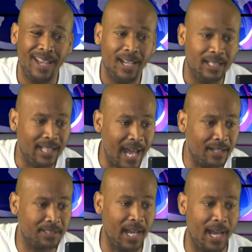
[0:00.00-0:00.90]
a lot of
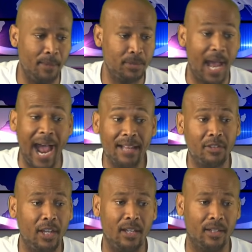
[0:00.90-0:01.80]
times I
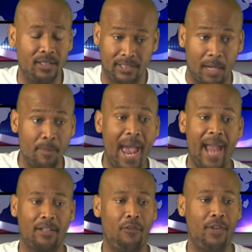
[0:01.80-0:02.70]
think some
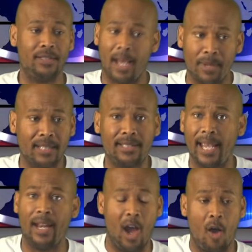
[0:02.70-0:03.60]
activists, I'm not
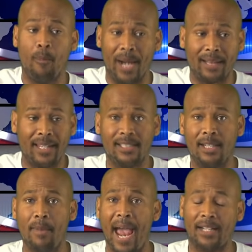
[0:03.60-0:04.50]
saying all, but I think
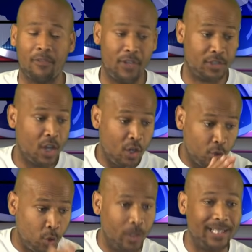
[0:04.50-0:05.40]
some activists
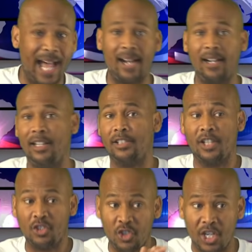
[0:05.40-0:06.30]
do a lot of this
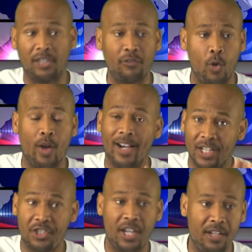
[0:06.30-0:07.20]
just for
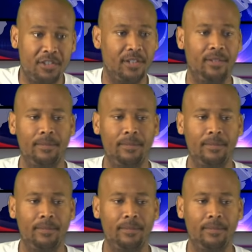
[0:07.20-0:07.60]
attention.